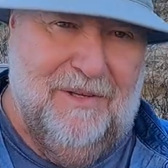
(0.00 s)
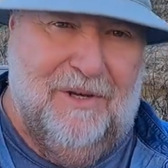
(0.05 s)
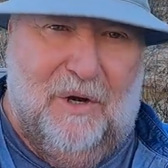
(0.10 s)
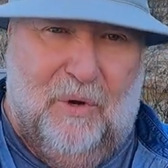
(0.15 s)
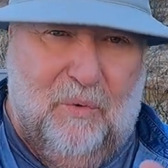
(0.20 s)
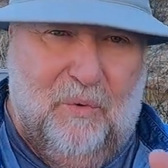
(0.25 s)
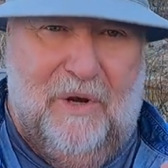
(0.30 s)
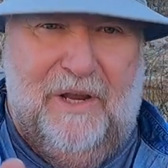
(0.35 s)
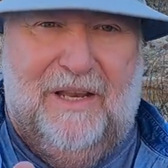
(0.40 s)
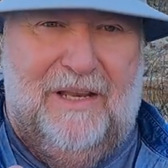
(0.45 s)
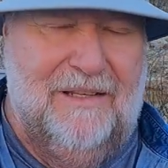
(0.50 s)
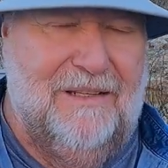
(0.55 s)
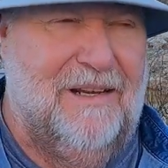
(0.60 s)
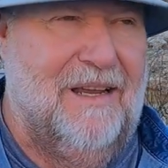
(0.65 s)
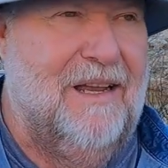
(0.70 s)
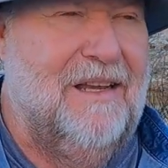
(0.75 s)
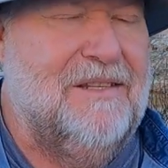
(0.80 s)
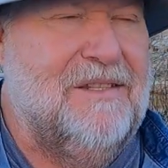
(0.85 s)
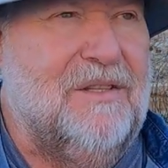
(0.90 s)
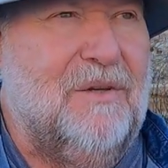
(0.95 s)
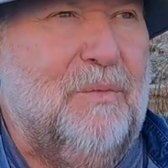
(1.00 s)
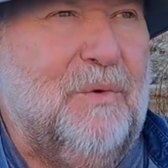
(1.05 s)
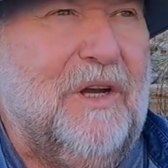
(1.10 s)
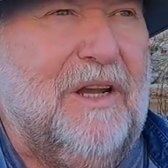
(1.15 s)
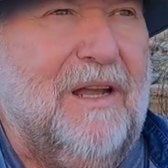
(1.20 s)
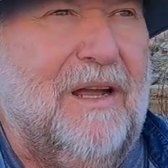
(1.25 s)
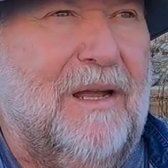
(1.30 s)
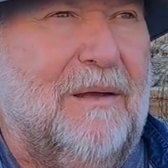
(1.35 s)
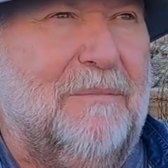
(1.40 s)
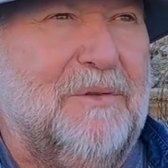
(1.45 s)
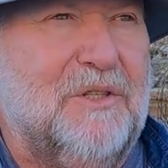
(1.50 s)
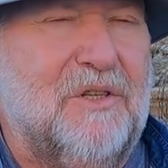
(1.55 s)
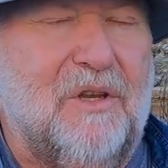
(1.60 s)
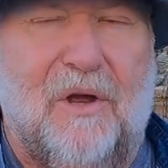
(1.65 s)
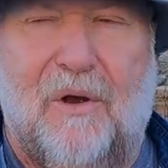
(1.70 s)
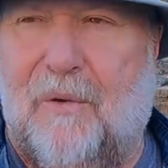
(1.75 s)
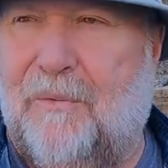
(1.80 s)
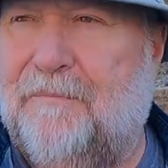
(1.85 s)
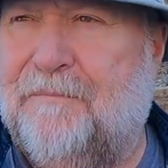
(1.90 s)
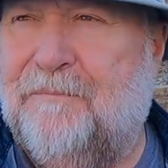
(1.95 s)
you know, wind gusts that would come.
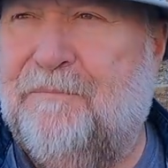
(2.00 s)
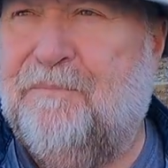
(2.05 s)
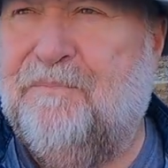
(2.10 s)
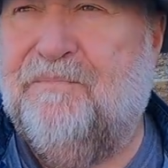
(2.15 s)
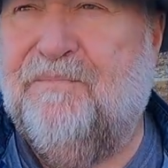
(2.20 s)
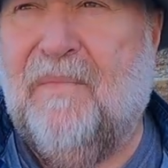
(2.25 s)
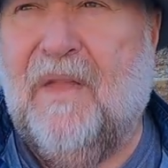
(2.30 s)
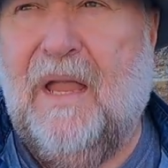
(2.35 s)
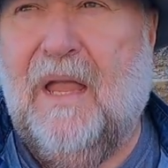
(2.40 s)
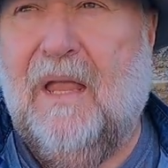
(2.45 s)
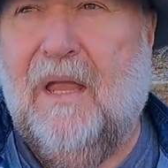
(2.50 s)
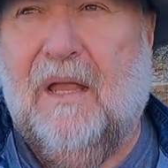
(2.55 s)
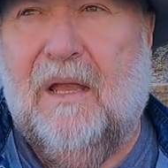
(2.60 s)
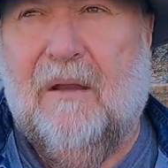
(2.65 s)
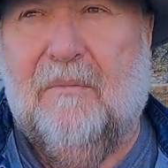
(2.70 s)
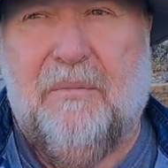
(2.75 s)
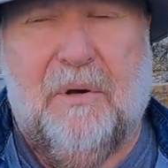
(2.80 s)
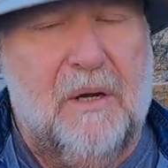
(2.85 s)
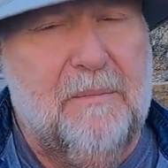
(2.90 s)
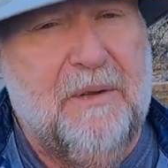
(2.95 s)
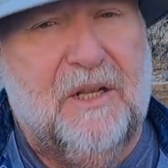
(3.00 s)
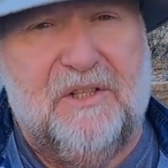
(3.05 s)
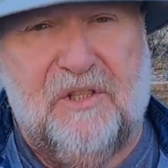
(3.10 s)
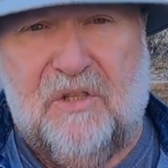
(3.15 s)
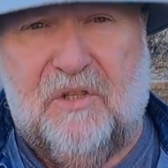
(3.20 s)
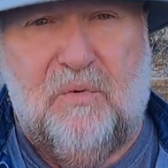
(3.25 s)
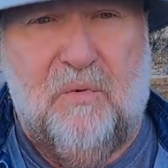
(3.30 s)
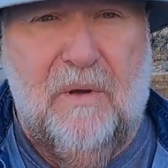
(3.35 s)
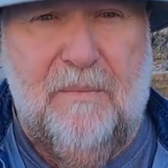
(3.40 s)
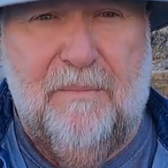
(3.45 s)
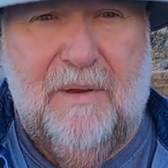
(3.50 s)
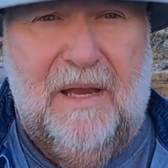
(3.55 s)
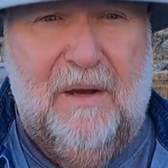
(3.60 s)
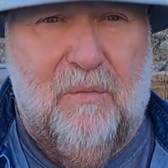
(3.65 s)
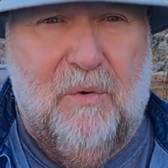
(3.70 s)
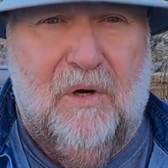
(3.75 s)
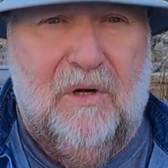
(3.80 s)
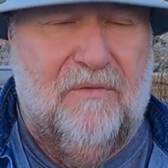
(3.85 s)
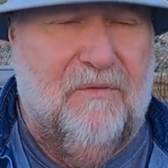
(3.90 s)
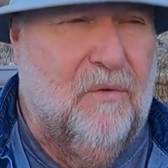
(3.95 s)
So pretty much the swim bait
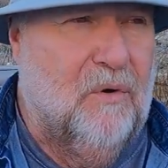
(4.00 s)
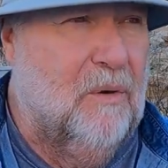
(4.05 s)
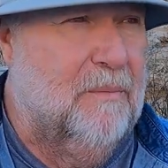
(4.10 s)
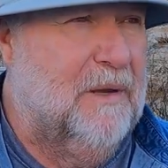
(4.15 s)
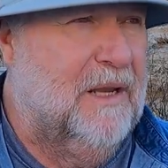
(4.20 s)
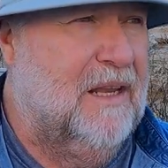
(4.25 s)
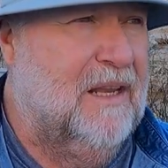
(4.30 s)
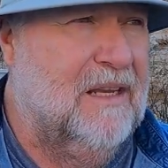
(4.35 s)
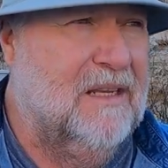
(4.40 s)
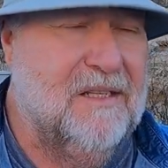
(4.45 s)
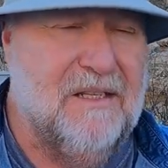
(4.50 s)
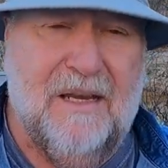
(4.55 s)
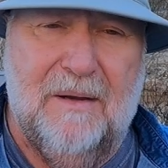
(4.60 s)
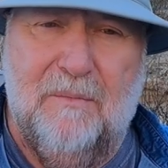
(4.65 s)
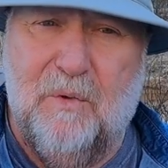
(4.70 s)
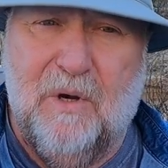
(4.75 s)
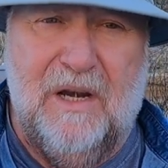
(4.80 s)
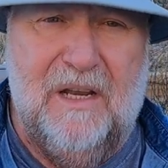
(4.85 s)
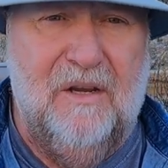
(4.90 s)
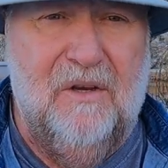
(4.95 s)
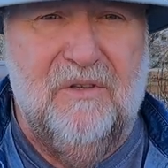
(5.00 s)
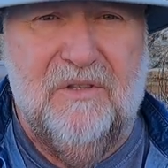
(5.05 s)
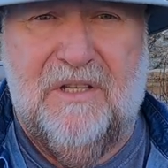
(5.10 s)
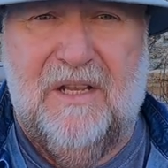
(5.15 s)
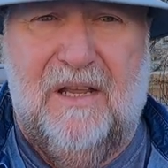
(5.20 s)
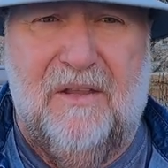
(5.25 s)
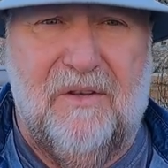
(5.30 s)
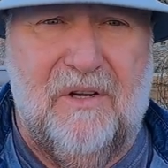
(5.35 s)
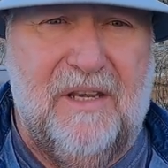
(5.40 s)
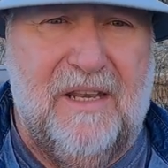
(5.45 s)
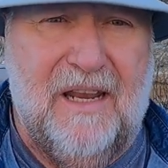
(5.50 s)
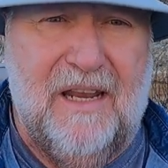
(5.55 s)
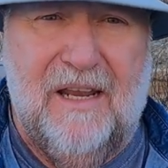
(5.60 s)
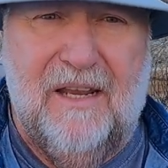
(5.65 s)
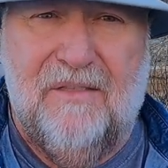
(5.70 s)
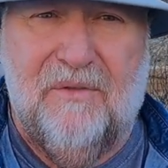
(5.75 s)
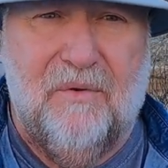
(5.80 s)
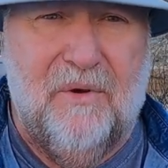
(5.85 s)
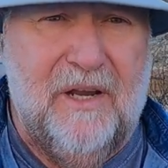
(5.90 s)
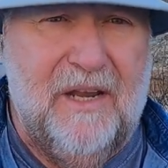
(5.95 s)
worked for me. Same one I used the other
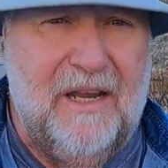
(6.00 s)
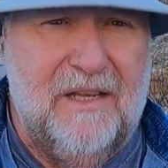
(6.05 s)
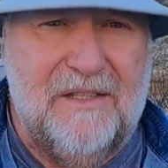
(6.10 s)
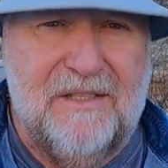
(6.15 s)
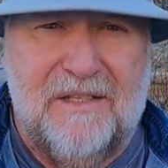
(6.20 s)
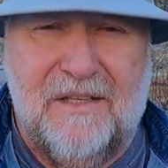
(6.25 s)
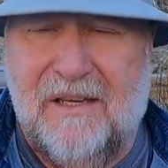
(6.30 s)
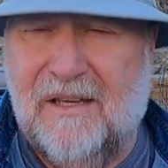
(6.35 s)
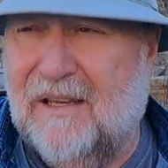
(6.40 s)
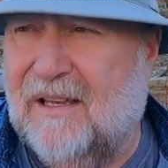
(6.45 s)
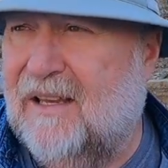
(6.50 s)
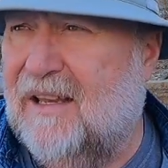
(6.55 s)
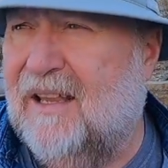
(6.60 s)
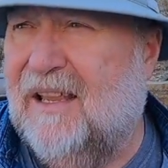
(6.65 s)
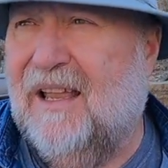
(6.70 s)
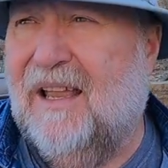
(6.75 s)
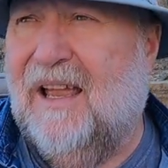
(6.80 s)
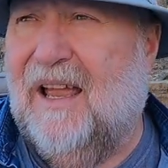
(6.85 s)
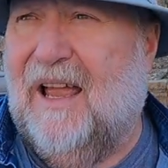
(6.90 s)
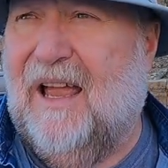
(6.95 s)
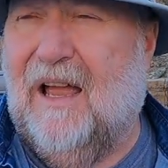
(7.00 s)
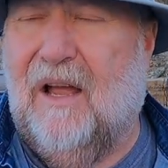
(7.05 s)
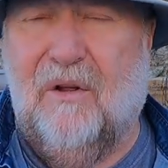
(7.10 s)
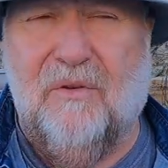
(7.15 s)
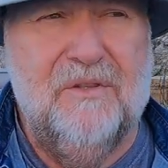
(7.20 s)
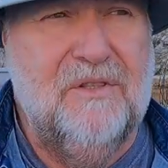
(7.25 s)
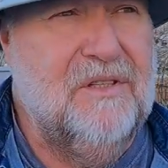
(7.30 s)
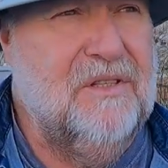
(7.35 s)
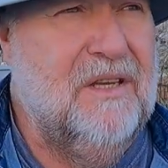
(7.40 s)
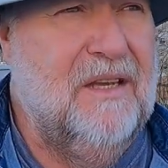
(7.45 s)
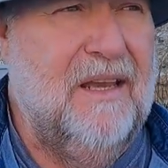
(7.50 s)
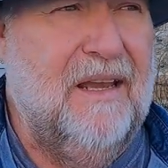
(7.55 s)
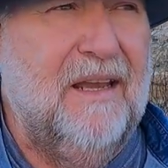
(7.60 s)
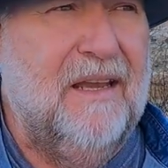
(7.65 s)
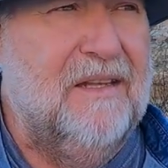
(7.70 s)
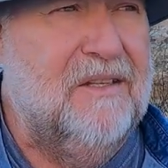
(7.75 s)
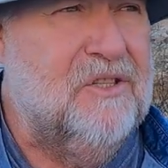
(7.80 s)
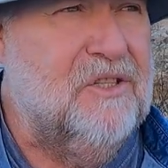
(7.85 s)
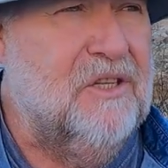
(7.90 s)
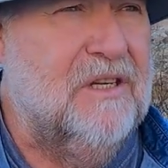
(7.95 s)
day, 3/8 ounce,
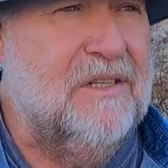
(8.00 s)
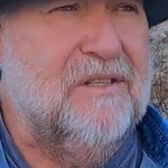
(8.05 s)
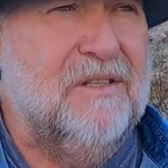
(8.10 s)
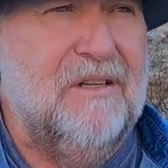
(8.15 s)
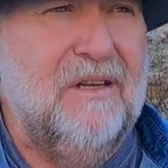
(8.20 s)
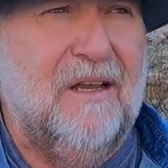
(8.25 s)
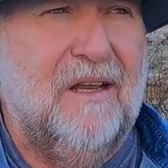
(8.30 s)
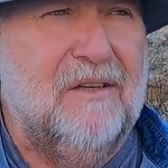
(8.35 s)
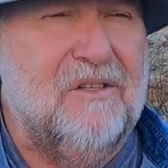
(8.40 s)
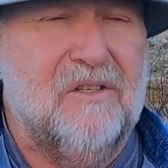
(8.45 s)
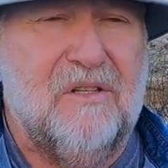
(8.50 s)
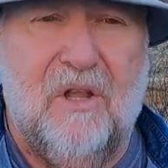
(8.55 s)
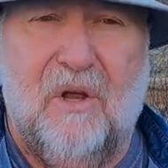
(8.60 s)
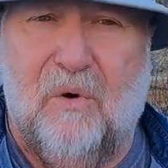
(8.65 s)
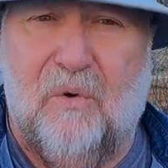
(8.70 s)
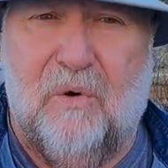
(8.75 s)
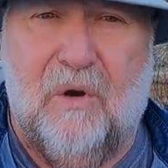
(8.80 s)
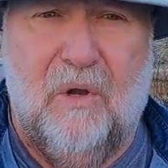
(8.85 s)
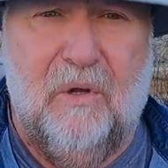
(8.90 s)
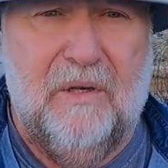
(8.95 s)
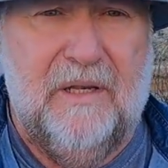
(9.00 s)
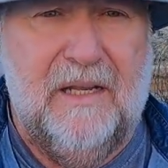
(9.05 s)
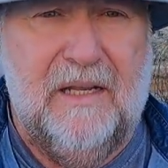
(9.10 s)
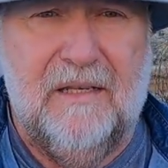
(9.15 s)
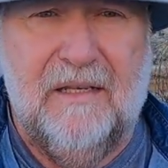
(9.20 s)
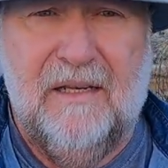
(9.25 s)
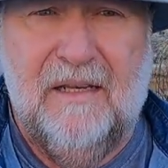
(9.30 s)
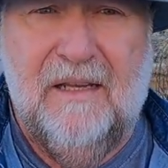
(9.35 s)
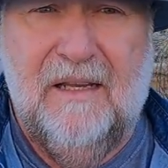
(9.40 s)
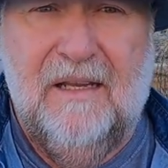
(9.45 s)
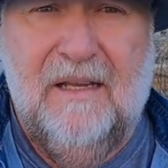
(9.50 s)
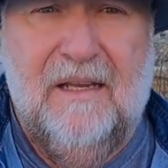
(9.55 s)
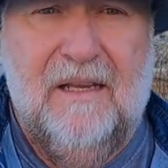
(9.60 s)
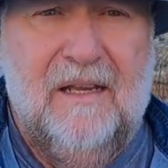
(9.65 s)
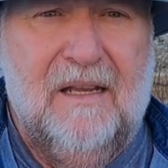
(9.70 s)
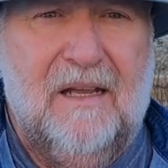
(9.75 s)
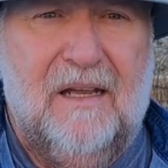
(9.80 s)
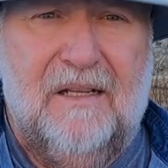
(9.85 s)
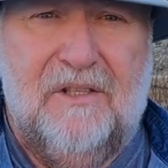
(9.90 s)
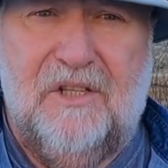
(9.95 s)
and just slow rolling
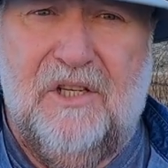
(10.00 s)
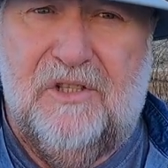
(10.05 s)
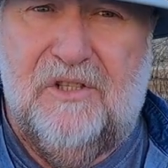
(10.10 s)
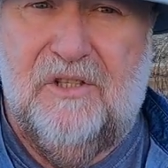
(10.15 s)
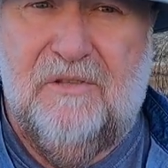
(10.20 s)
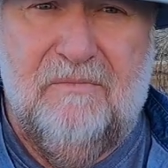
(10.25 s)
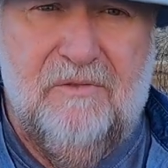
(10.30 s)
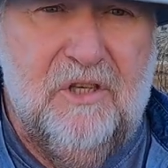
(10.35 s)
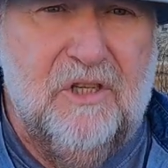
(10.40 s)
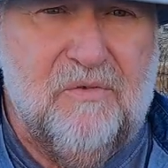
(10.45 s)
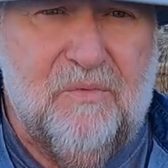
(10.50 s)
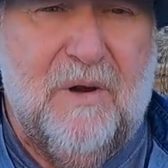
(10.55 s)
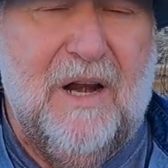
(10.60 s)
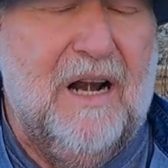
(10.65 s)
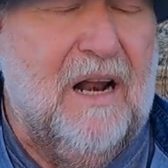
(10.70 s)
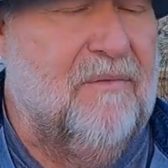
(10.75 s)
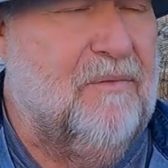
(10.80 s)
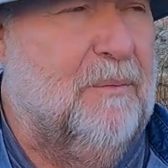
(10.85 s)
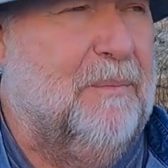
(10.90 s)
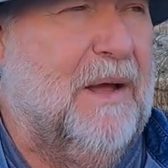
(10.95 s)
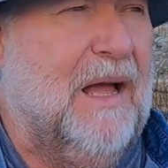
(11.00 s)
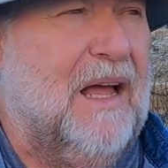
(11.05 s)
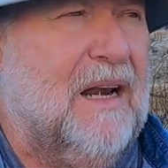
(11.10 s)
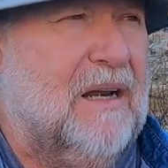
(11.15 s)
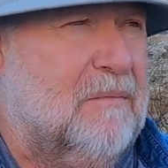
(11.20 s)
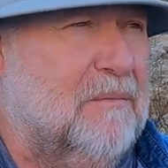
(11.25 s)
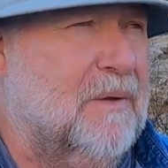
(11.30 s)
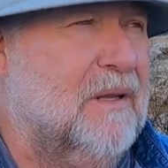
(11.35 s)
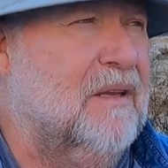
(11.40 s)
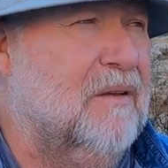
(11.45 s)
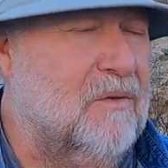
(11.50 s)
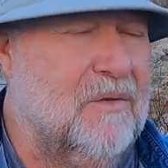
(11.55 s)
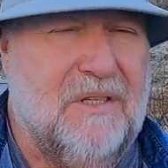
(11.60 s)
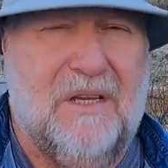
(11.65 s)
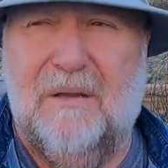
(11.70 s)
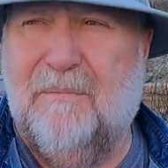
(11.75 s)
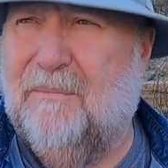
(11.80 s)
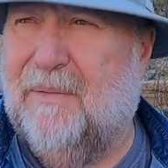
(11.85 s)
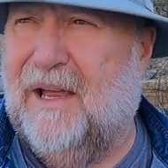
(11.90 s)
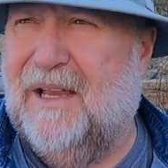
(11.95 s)
it, just right off the bottom. I was
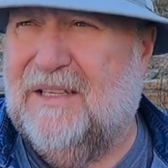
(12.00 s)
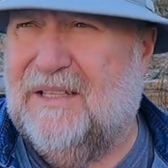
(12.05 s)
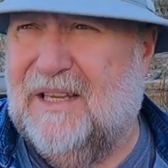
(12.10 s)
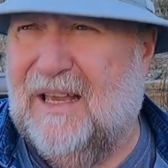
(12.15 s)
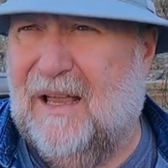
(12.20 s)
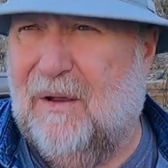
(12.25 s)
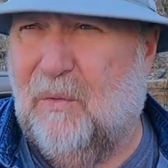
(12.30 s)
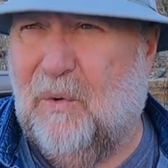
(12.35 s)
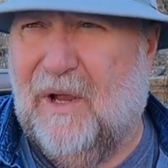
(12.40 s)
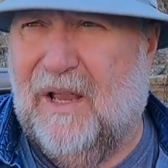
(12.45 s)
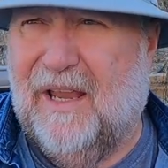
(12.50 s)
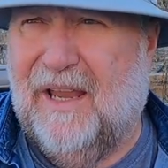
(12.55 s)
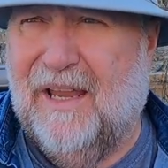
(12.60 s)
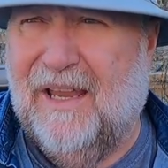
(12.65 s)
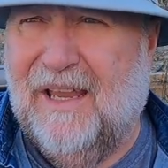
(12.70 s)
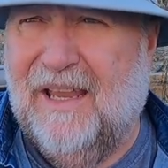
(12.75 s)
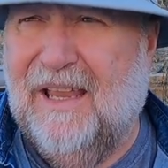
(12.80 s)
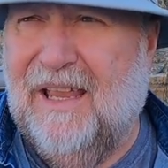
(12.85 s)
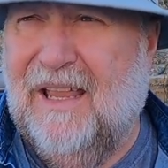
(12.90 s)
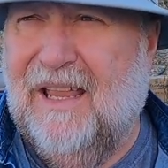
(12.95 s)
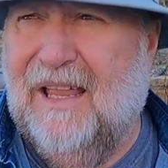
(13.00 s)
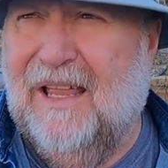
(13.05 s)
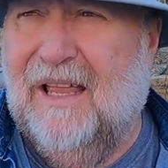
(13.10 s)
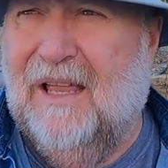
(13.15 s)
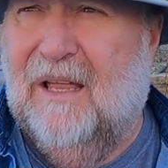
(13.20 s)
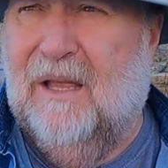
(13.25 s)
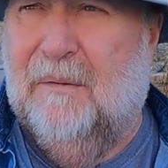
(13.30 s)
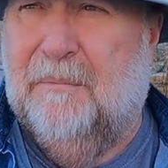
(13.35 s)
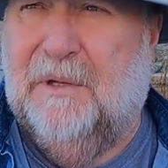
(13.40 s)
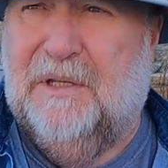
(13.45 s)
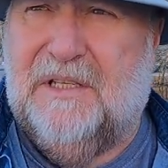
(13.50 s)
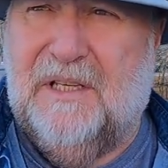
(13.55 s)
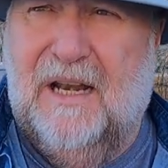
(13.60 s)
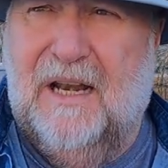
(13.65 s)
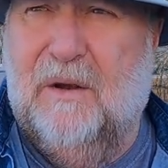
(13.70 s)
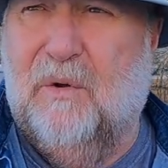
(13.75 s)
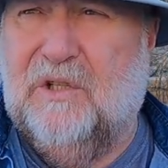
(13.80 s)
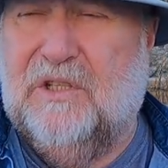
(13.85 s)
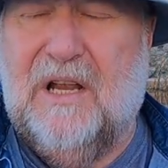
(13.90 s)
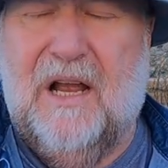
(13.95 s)
getting bites that way. But
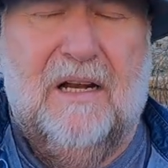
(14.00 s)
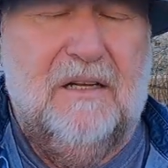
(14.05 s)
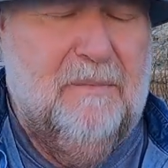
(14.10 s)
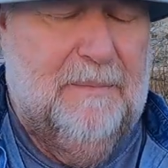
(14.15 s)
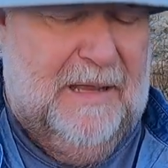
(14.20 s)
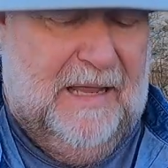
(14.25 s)
today I want to talk